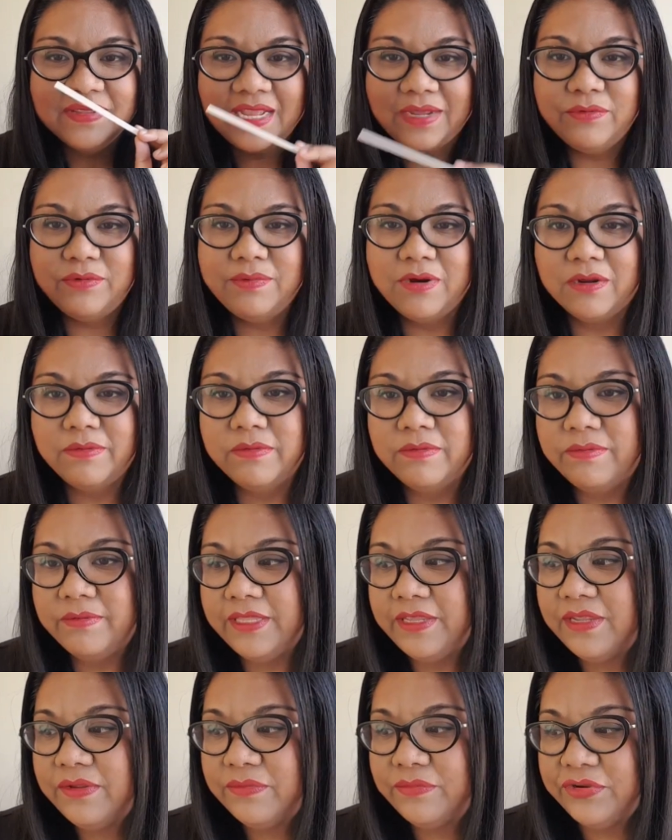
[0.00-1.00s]
I would
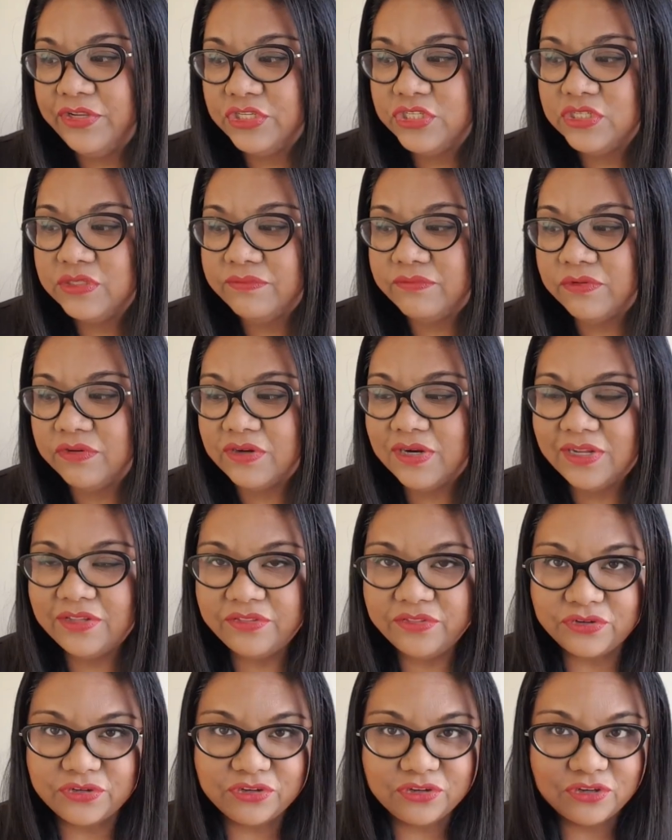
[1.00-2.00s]
probably reach for
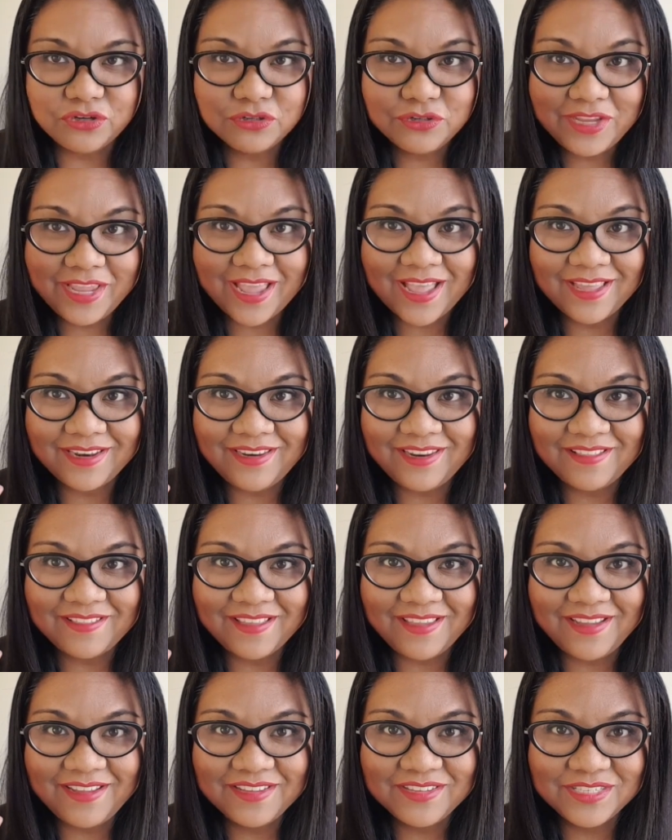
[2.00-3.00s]
other
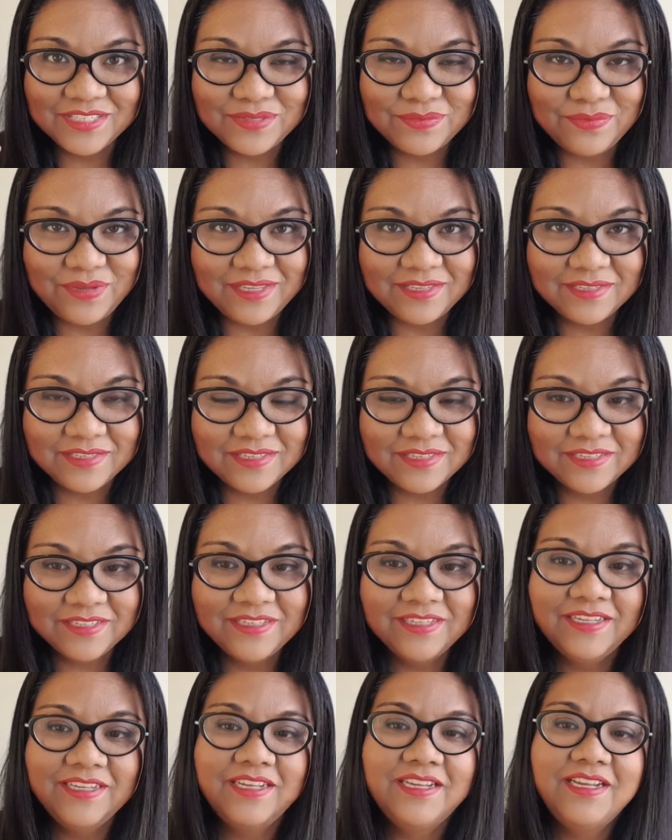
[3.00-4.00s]
candy-like sweet
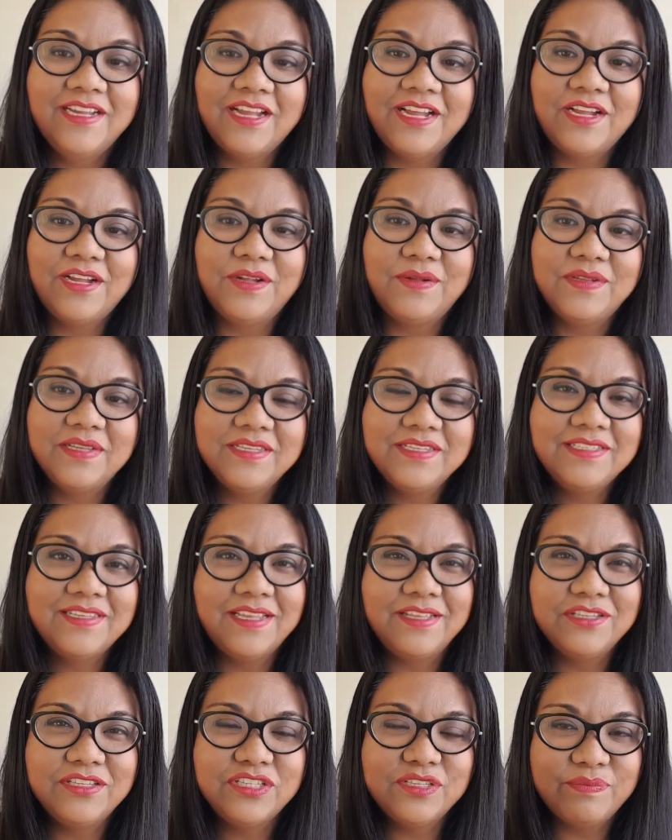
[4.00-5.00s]
uh,
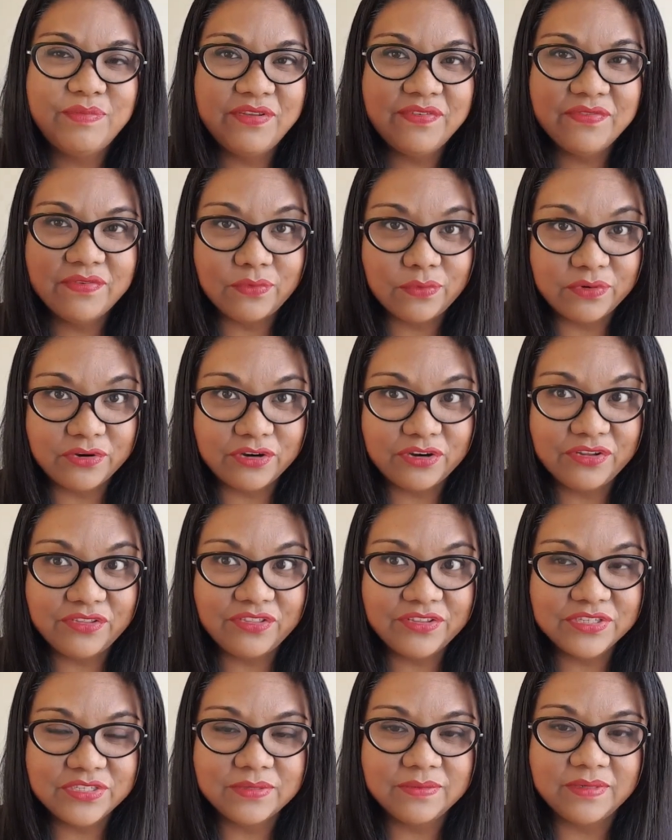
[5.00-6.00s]
scents before
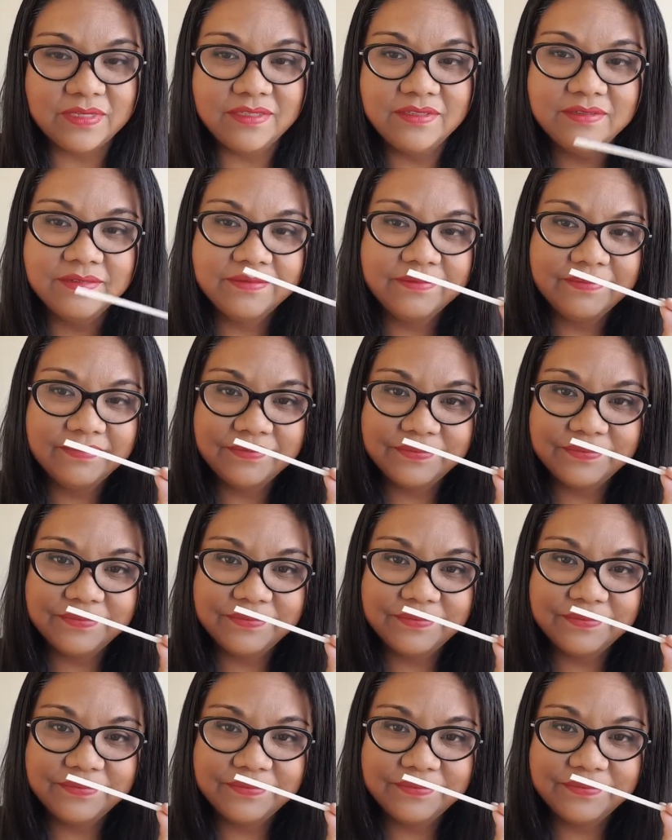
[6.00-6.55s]
this one.